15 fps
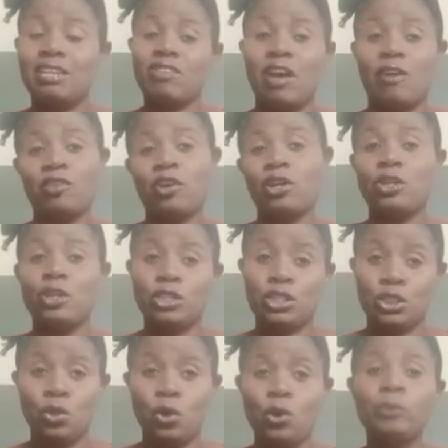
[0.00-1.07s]
If you have not done
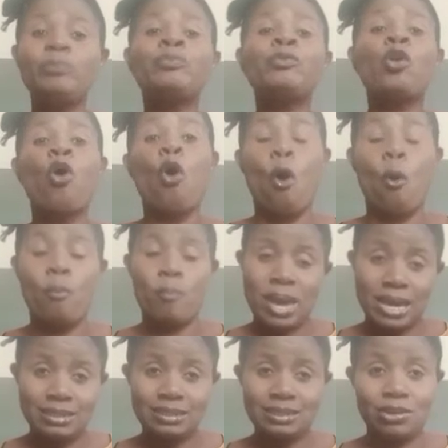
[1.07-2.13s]
so,
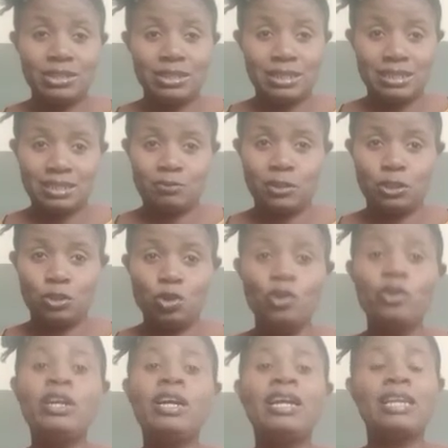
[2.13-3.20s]
comment on this
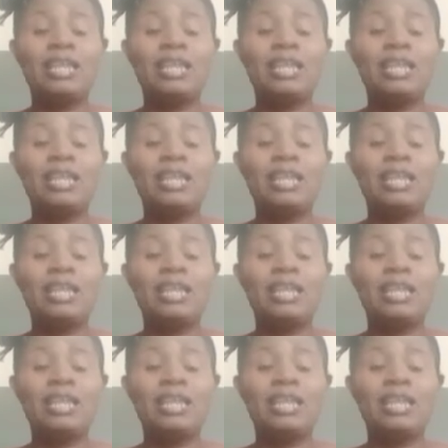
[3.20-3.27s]
video,